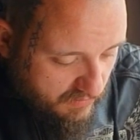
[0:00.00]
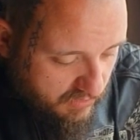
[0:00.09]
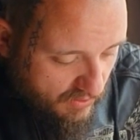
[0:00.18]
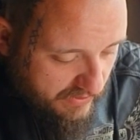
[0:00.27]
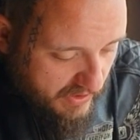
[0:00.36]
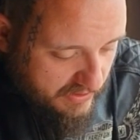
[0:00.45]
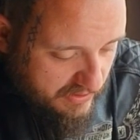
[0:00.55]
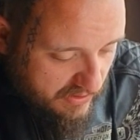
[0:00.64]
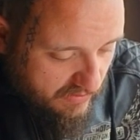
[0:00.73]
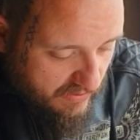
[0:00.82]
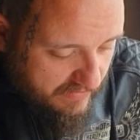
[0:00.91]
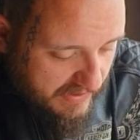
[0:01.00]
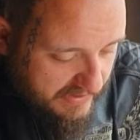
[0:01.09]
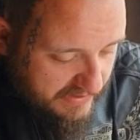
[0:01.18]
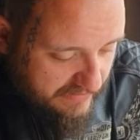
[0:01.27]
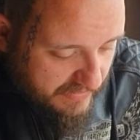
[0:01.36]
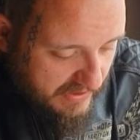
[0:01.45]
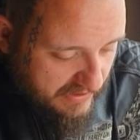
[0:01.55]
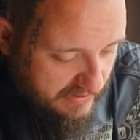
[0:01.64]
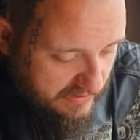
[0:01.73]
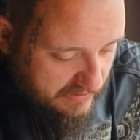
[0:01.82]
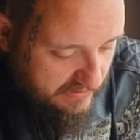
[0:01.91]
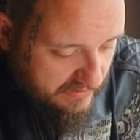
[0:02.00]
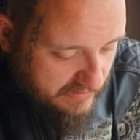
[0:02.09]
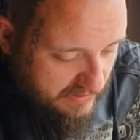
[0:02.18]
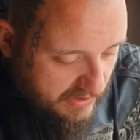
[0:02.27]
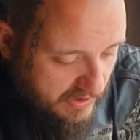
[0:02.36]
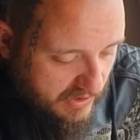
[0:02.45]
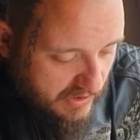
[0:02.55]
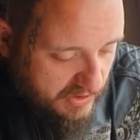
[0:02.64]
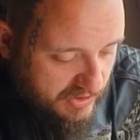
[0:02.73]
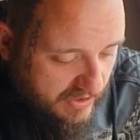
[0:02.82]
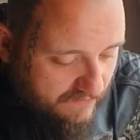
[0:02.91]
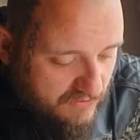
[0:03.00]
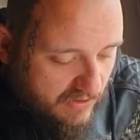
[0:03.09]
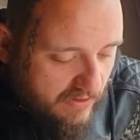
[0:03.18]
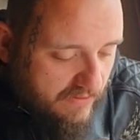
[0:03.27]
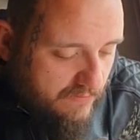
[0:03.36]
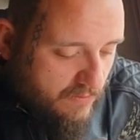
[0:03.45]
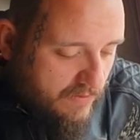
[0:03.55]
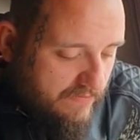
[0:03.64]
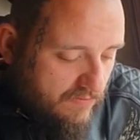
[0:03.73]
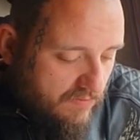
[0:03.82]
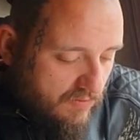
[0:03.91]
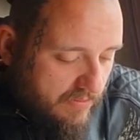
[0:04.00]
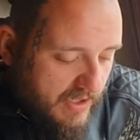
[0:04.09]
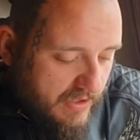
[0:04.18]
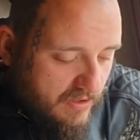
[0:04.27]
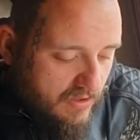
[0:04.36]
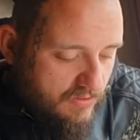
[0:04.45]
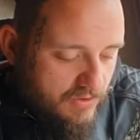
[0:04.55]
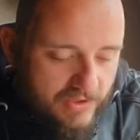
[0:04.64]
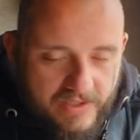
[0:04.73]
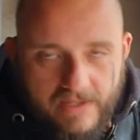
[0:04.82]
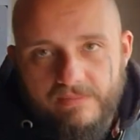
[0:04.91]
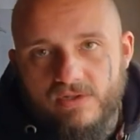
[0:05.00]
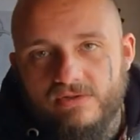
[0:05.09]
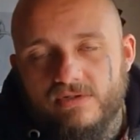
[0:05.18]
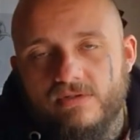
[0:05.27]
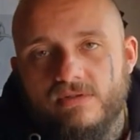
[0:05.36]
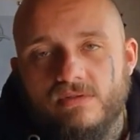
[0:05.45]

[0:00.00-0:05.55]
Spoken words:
But that's not what makes it bad. Shaft drive with rubber clutch dampers.